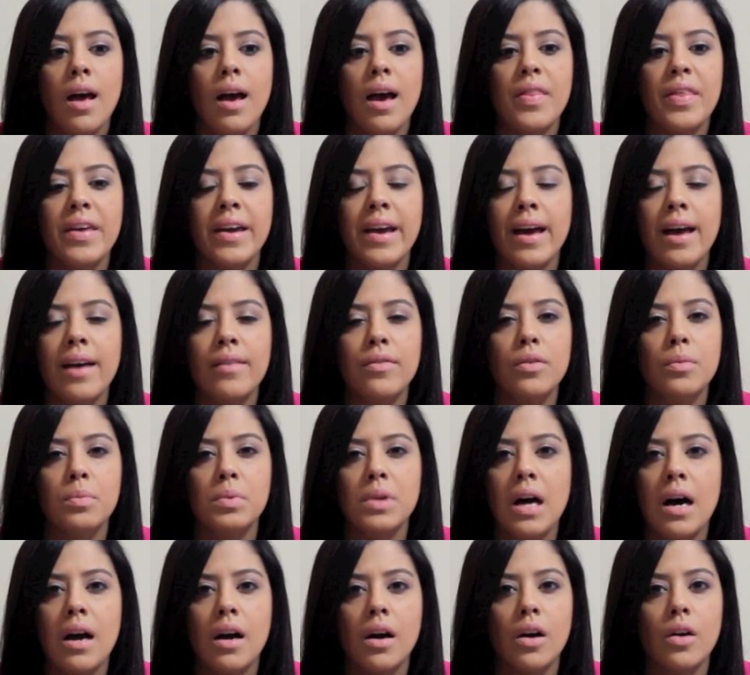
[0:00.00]
I think every
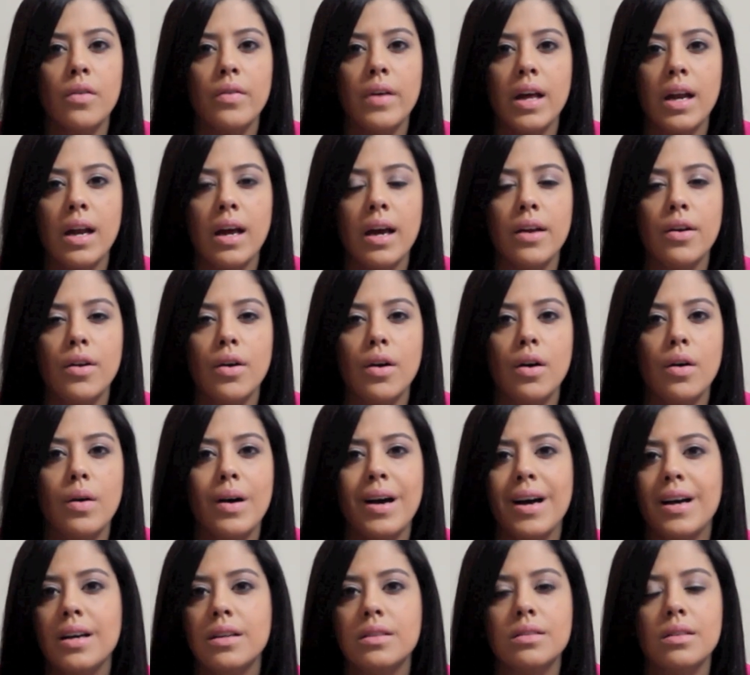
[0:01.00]
blogger that I know
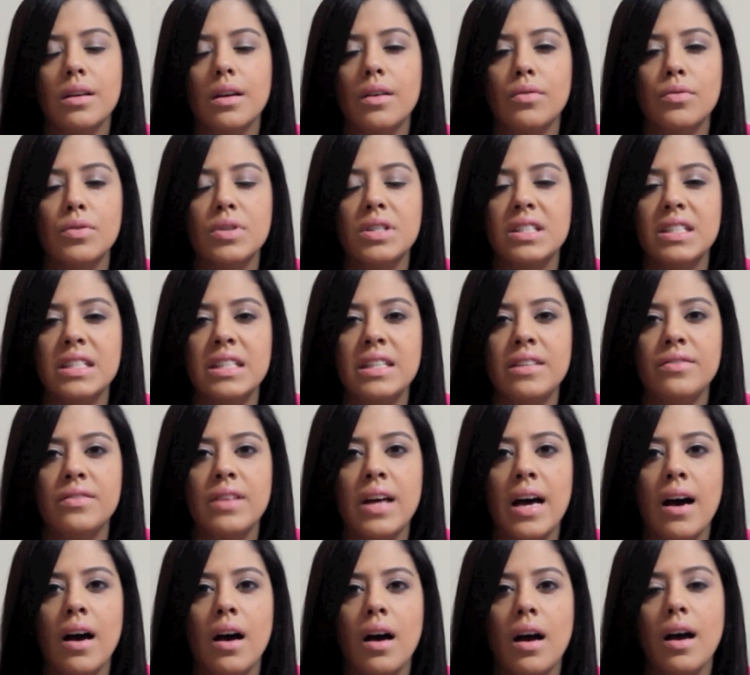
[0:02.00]
has received
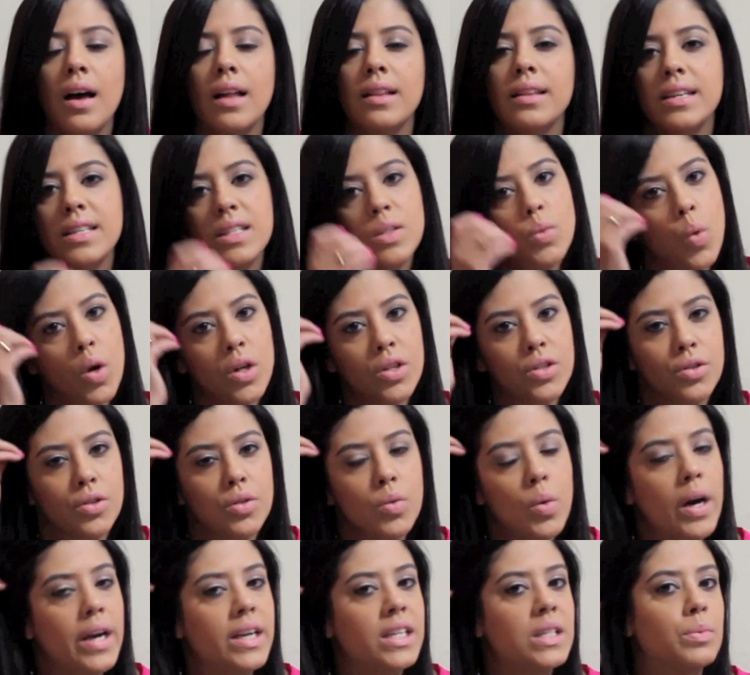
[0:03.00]
that at least once
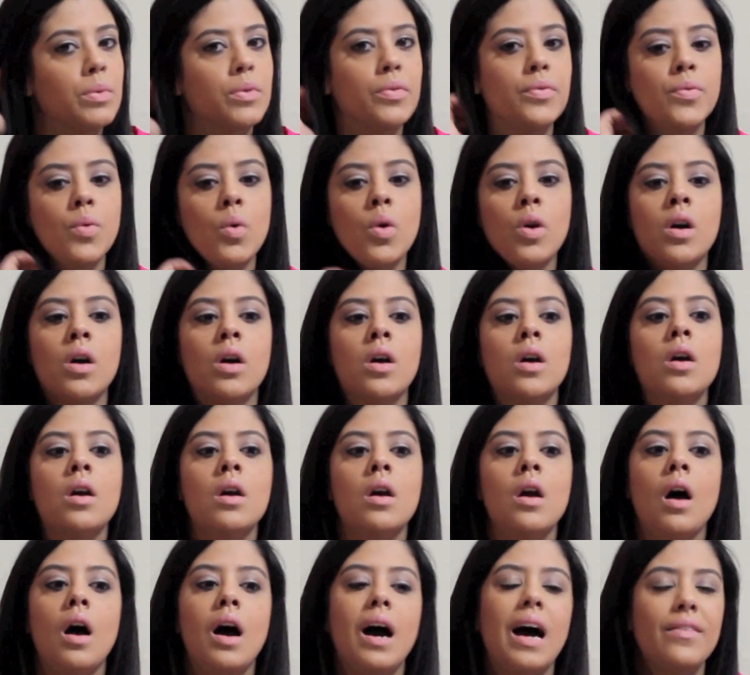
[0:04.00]
or twice before.
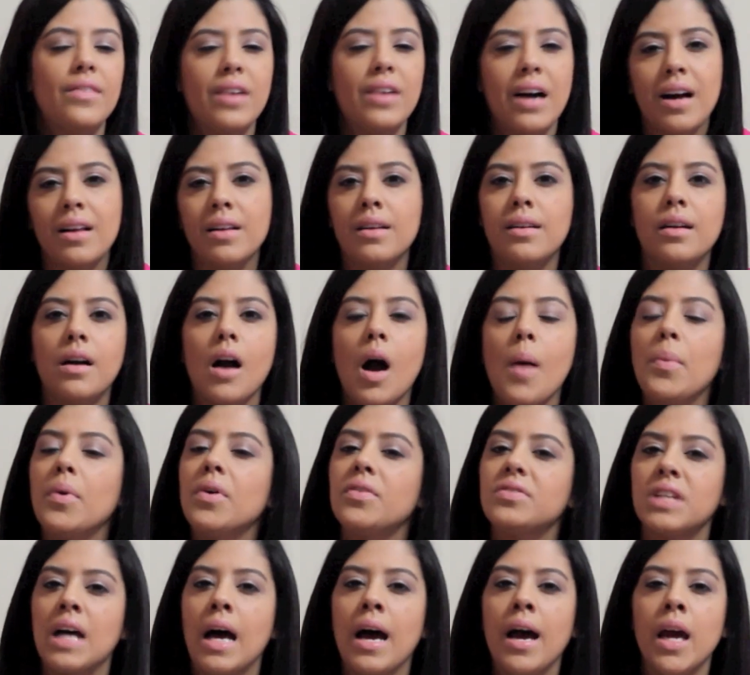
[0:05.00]
I've gotten it a
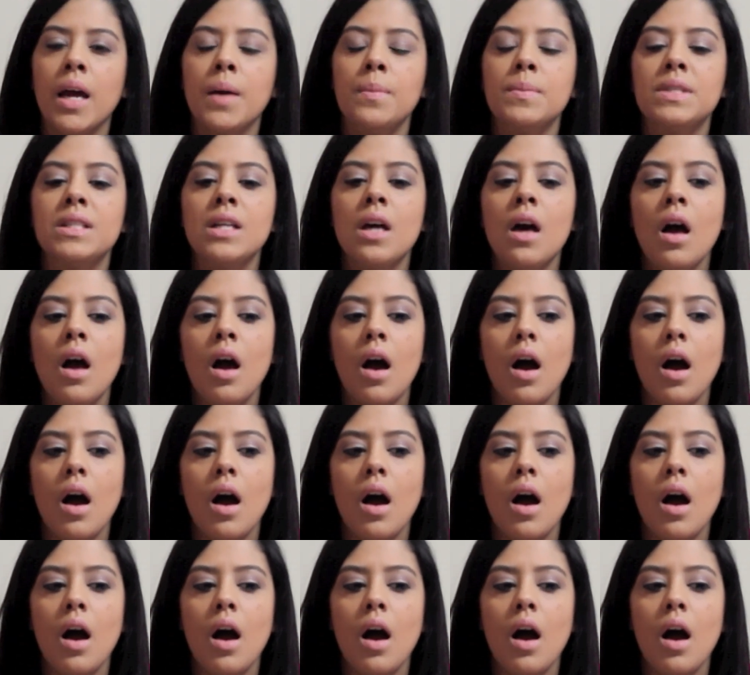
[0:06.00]
couple of times.